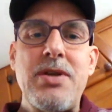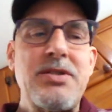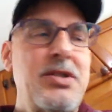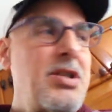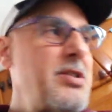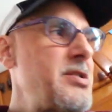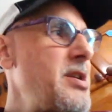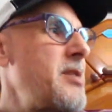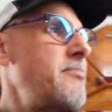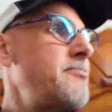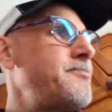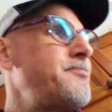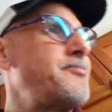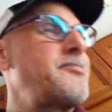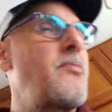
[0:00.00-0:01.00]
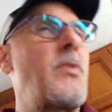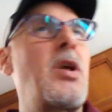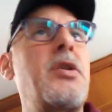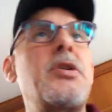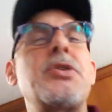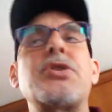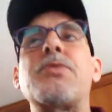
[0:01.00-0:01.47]
Eh?
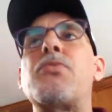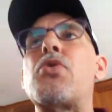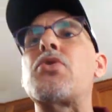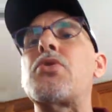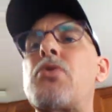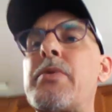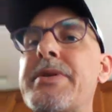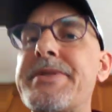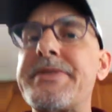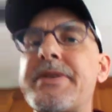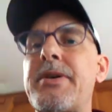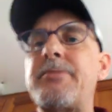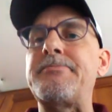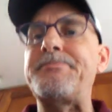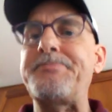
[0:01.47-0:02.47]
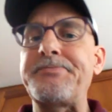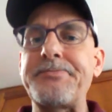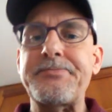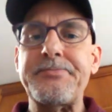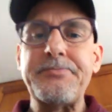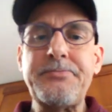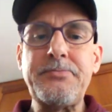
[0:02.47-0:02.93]
Tomorrow is
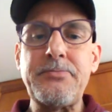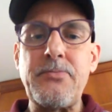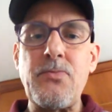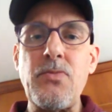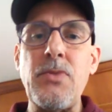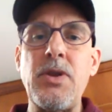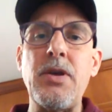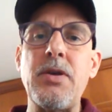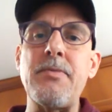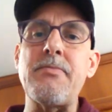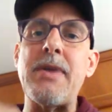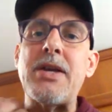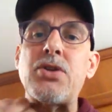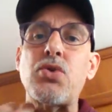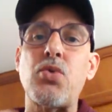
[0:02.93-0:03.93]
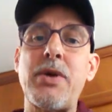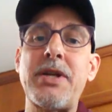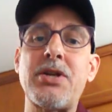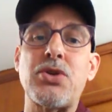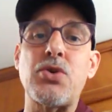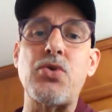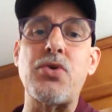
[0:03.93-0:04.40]
my
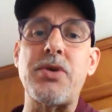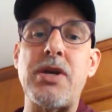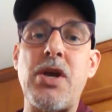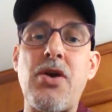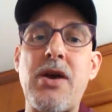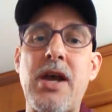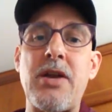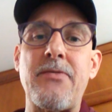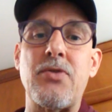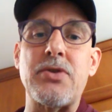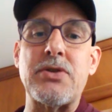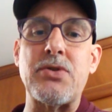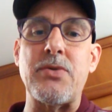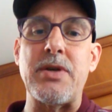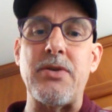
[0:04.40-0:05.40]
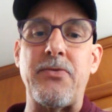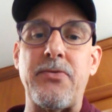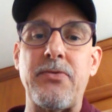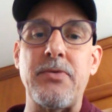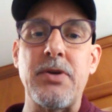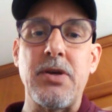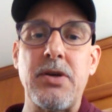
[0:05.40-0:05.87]
22-year anniversary
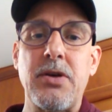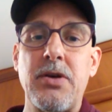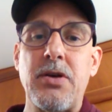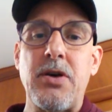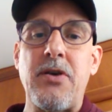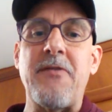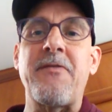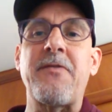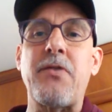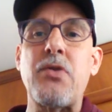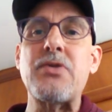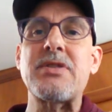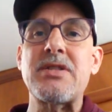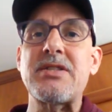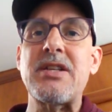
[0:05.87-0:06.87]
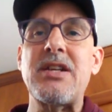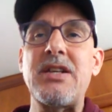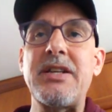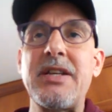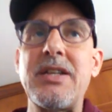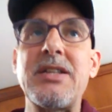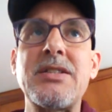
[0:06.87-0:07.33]
of first
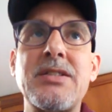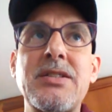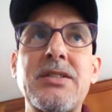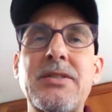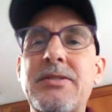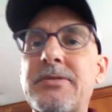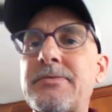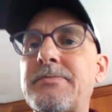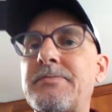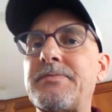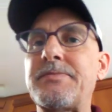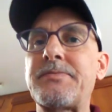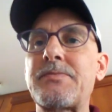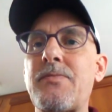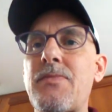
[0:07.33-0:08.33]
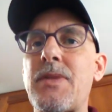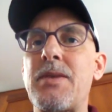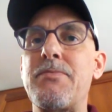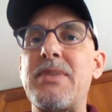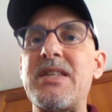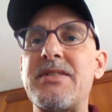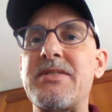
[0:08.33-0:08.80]
settling into
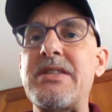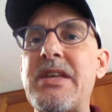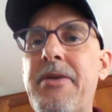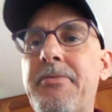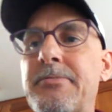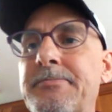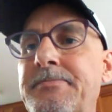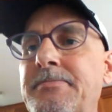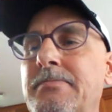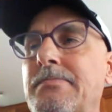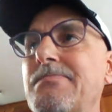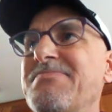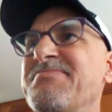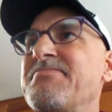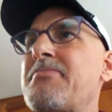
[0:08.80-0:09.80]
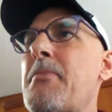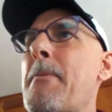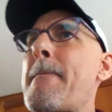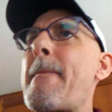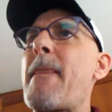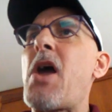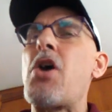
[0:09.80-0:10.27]
BC
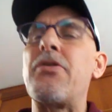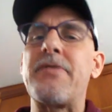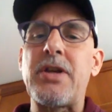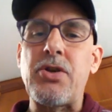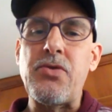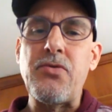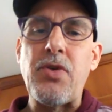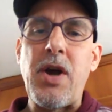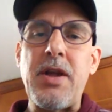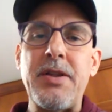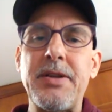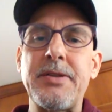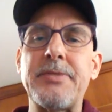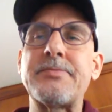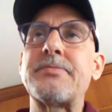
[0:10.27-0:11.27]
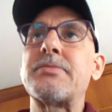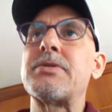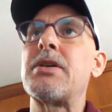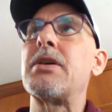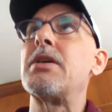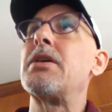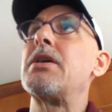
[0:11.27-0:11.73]
on Vancouver Island.
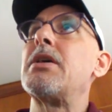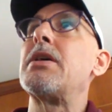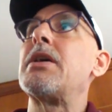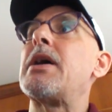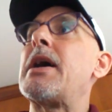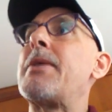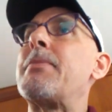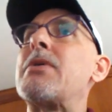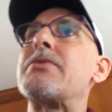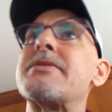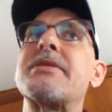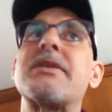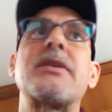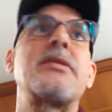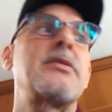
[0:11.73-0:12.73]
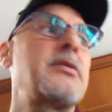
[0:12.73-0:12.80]
I'm outside